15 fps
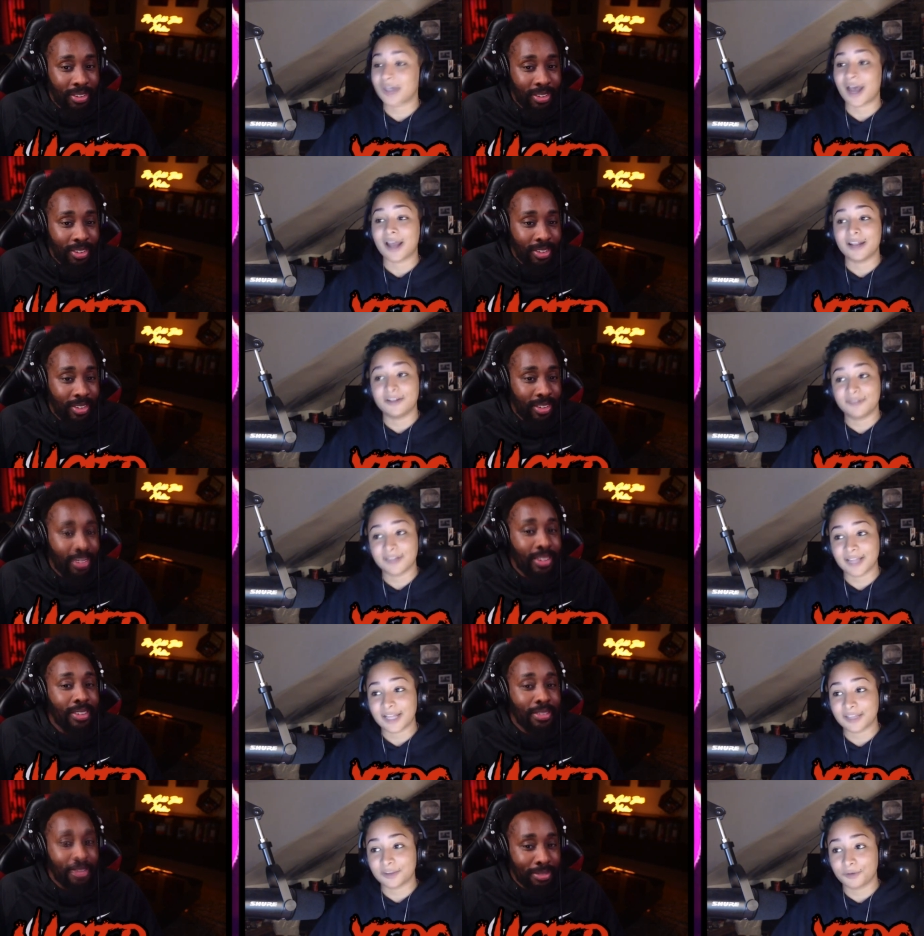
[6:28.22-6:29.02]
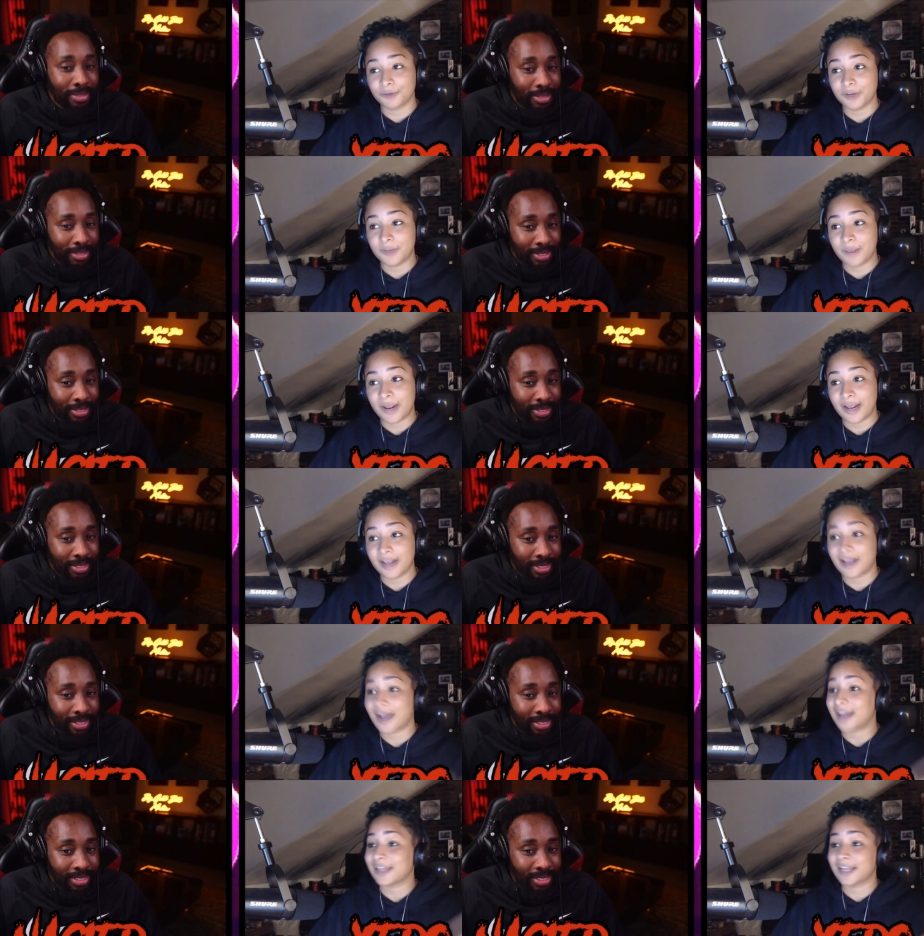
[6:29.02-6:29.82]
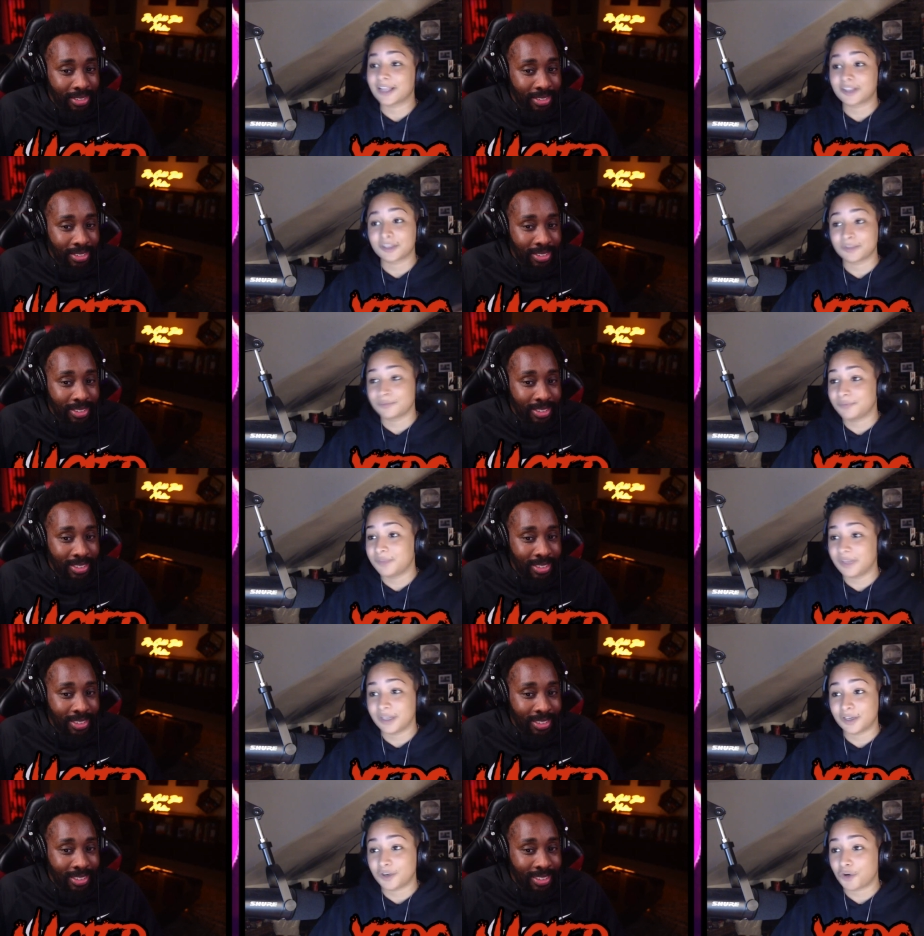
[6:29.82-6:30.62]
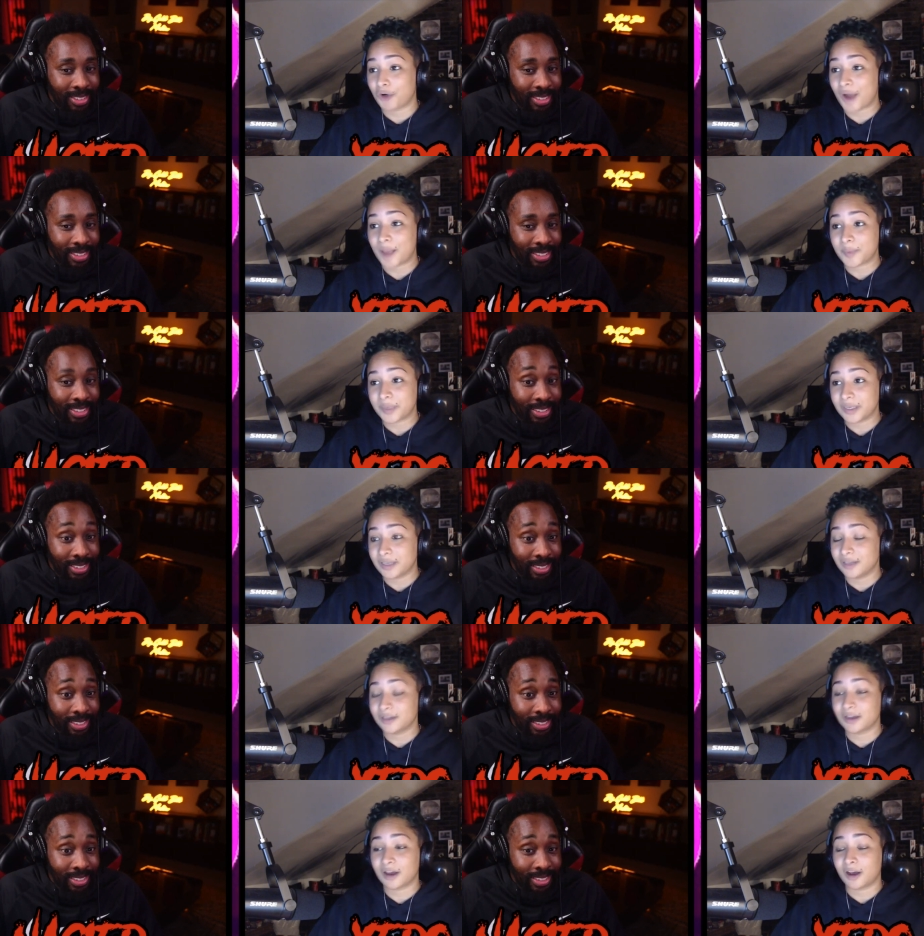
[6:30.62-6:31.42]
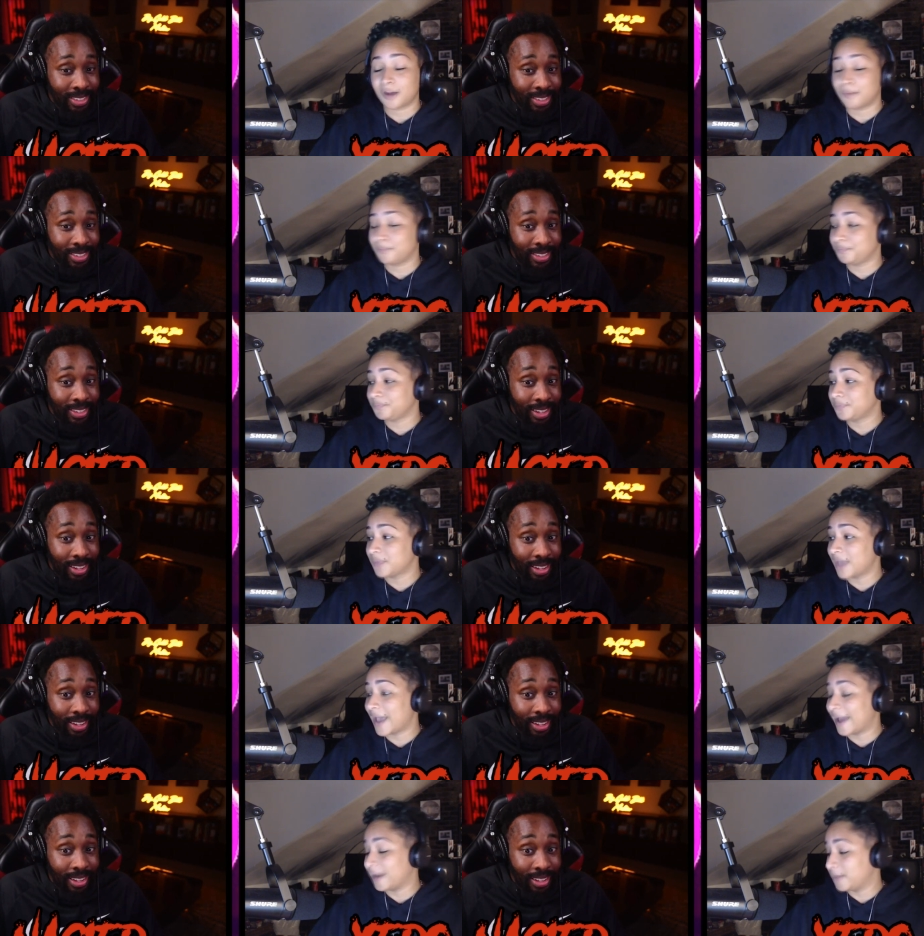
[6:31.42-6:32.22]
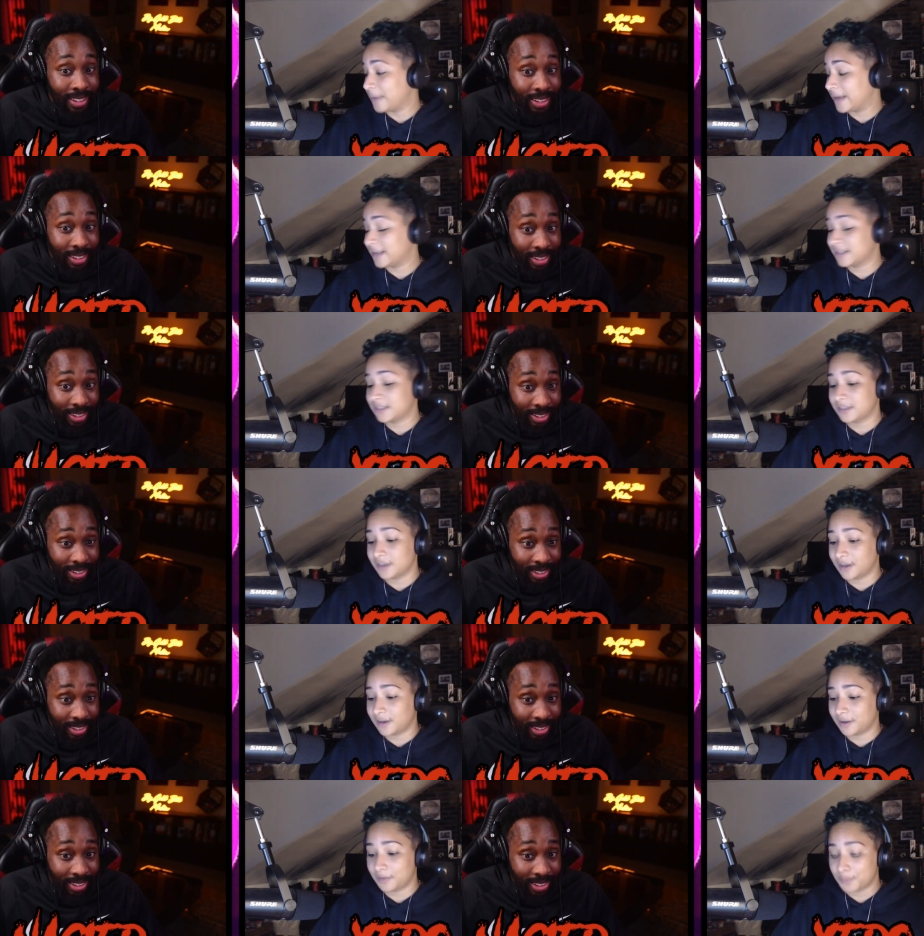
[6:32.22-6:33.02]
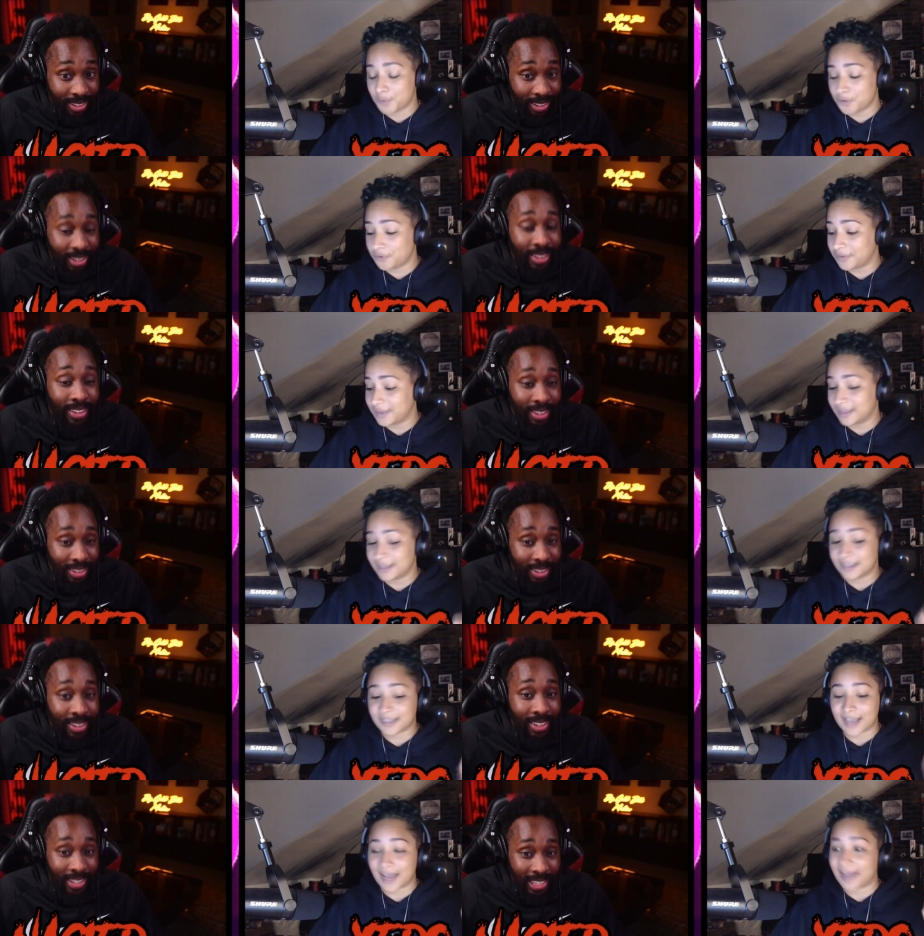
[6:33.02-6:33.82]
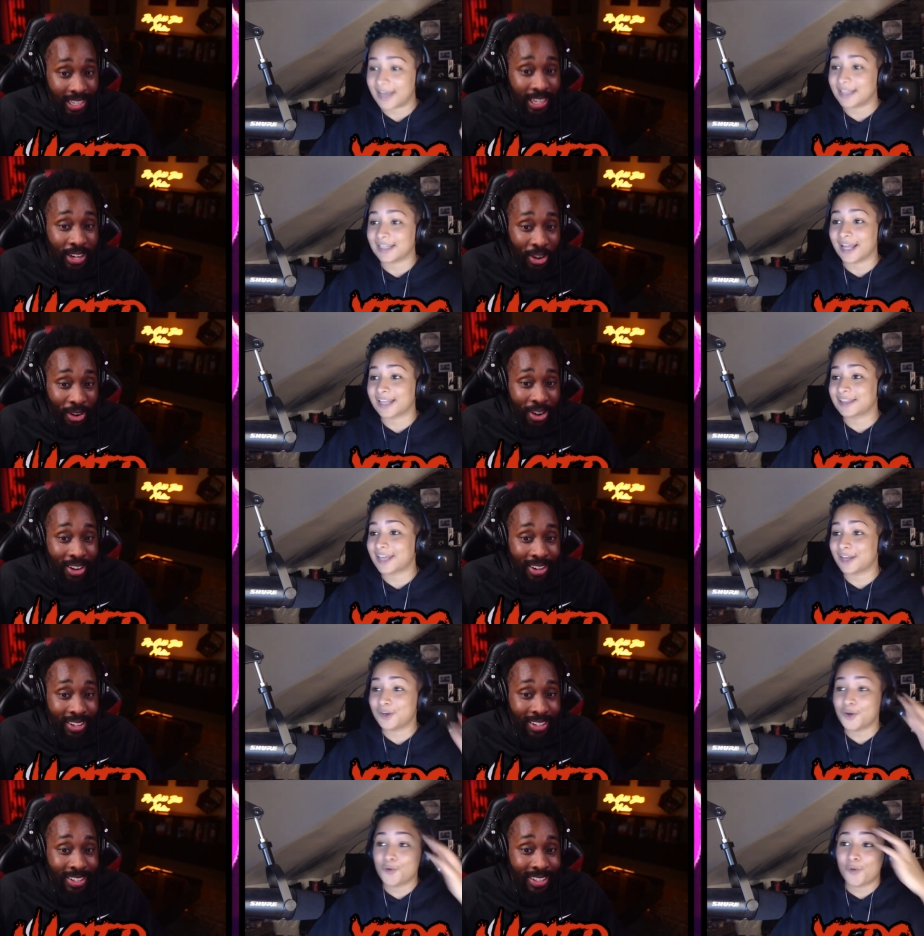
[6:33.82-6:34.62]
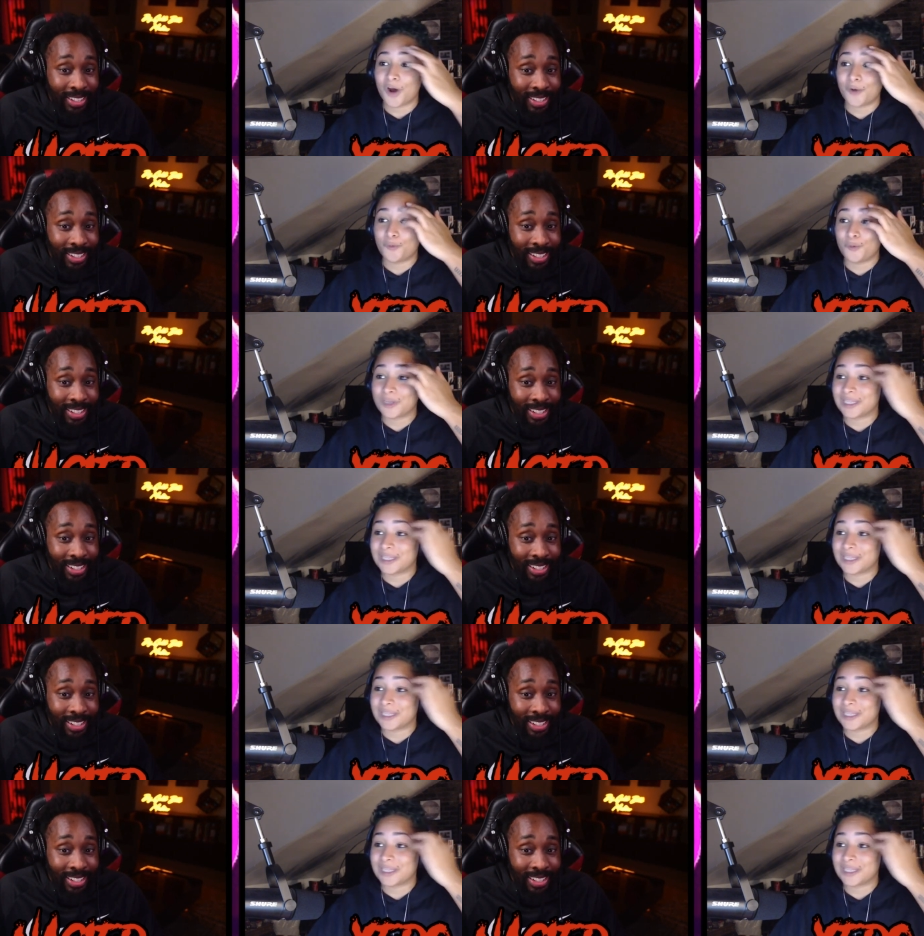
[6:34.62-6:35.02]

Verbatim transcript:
Speaker 1: I even like the remake. I like the the crappy um, animated uh, movies. I like on. that new one with